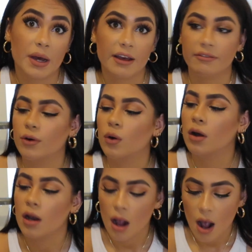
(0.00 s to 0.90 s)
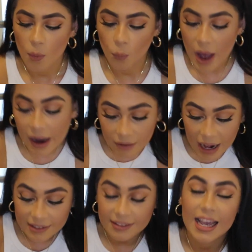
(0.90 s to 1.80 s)
here for.
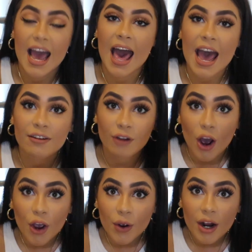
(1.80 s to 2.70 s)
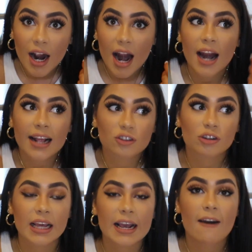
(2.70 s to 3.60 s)
Whereas the Aero
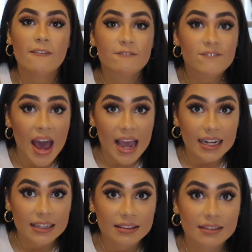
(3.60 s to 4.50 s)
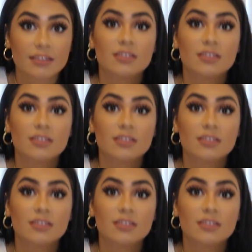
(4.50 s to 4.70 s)
literally fades,